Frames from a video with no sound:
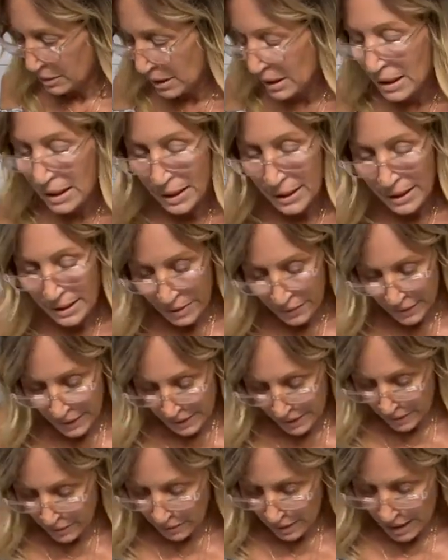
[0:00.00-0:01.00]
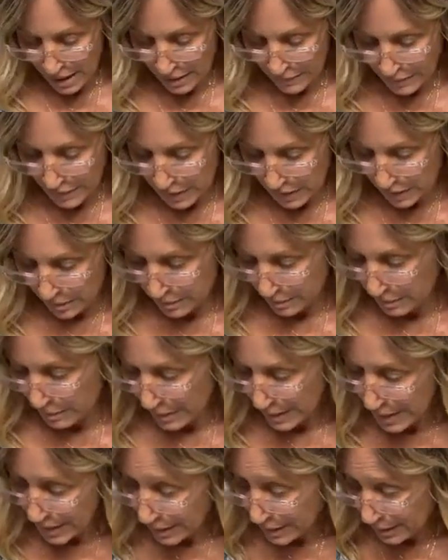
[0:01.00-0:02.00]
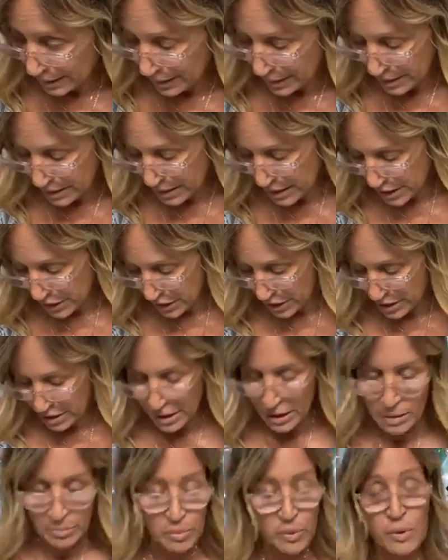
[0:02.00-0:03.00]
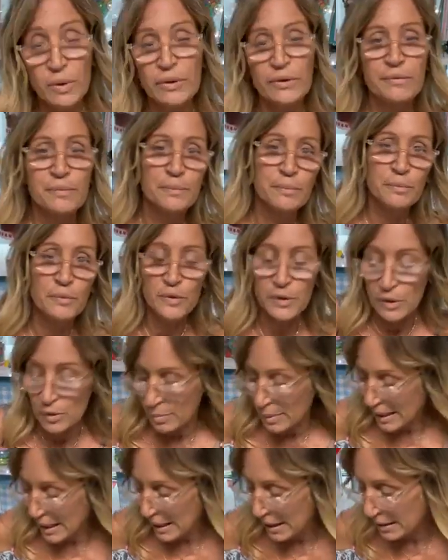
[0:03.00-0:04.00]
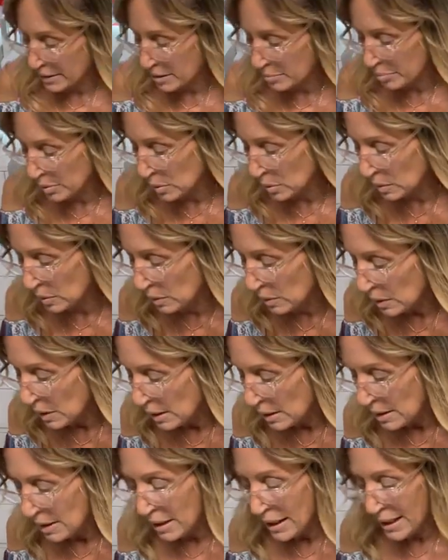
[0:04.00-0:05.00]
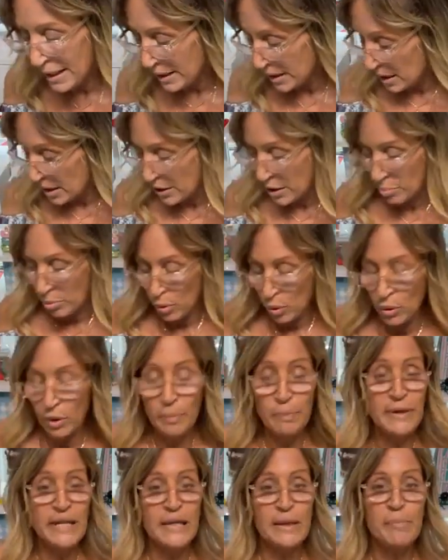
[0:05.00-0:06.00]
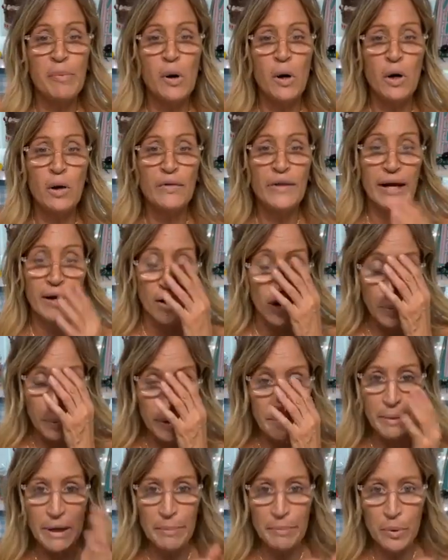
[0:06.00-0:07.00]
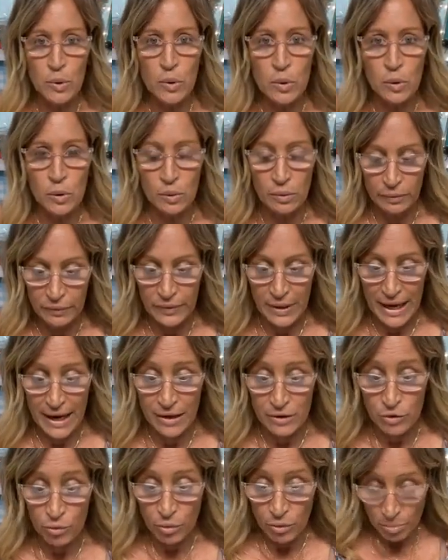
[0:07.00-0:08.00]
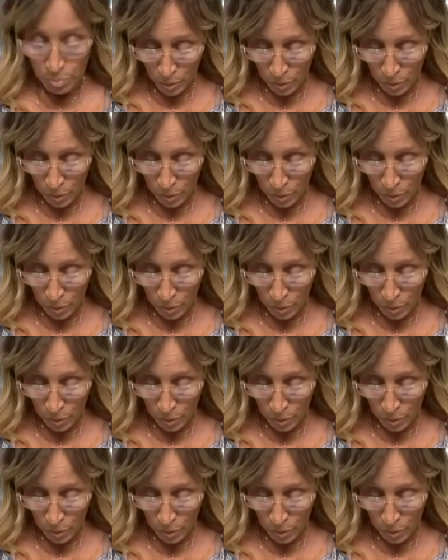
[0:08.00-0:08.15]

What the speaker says: And I knew I had to go live, so. And then clean the dishes. And then pull the robot out of the pool. And the pool people that opened my pool, the actual